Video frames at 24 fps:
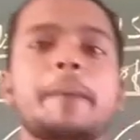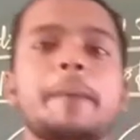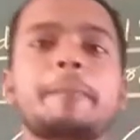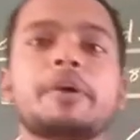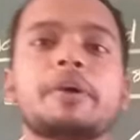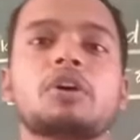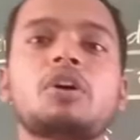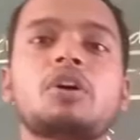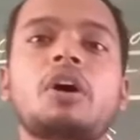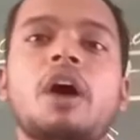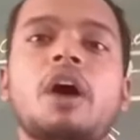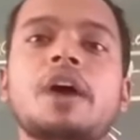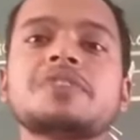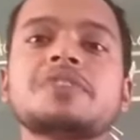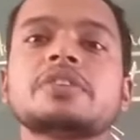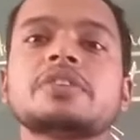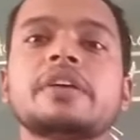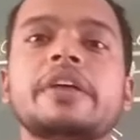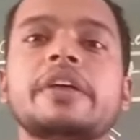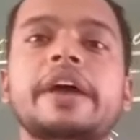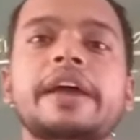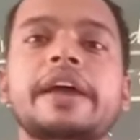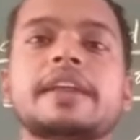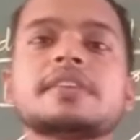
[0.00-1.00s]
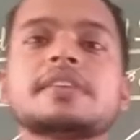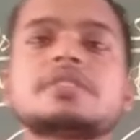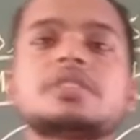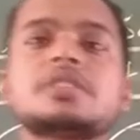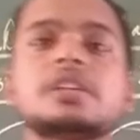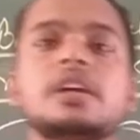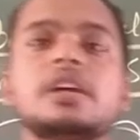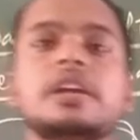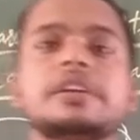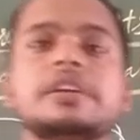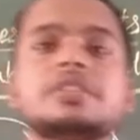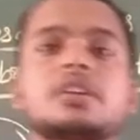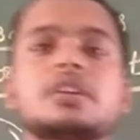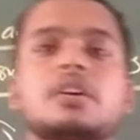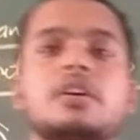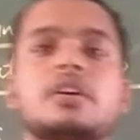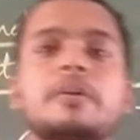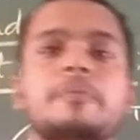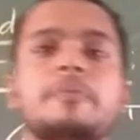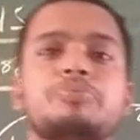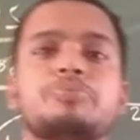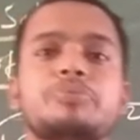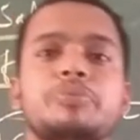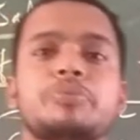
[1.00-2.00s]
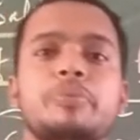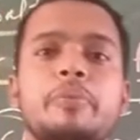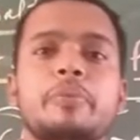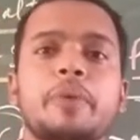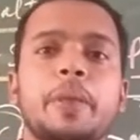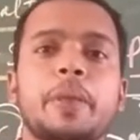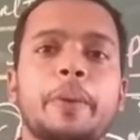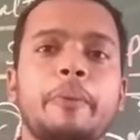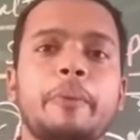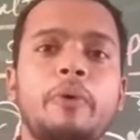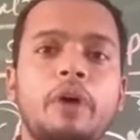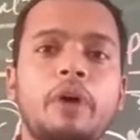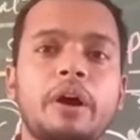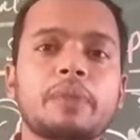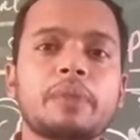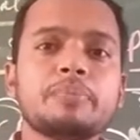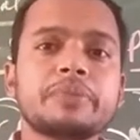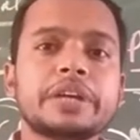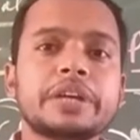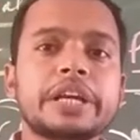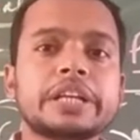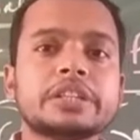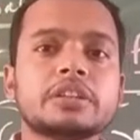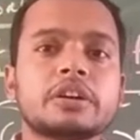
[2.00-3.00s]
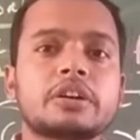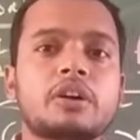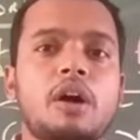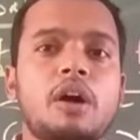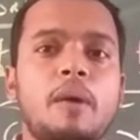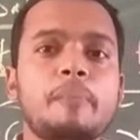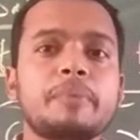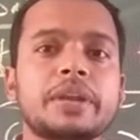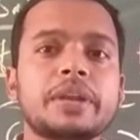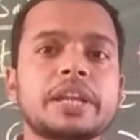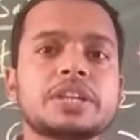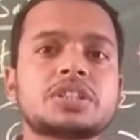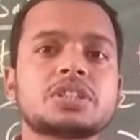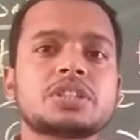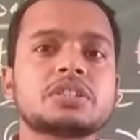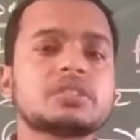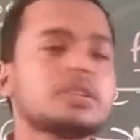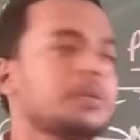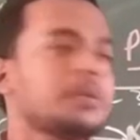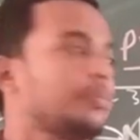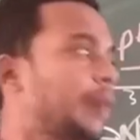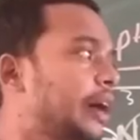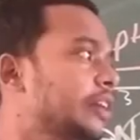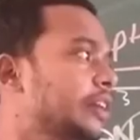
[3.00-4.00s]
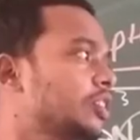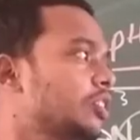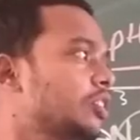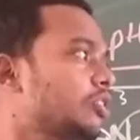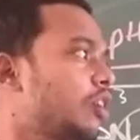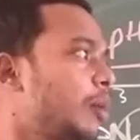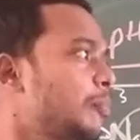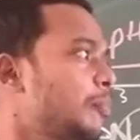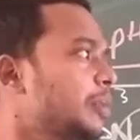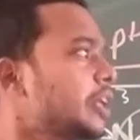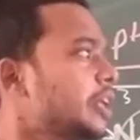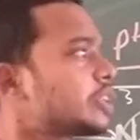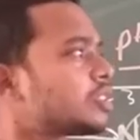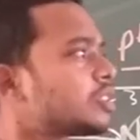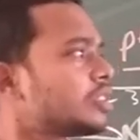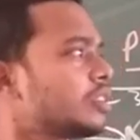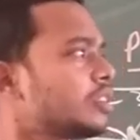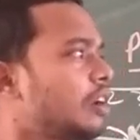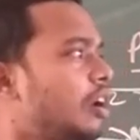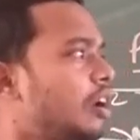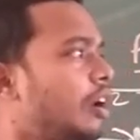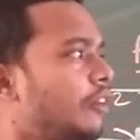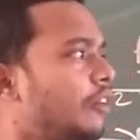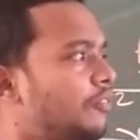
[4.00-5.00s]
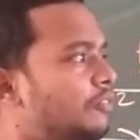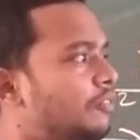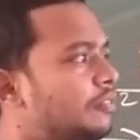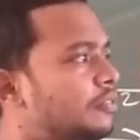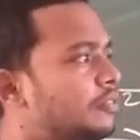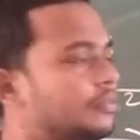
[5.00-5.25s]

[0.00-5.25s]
Because NaCl is a formed in the combination by the combination of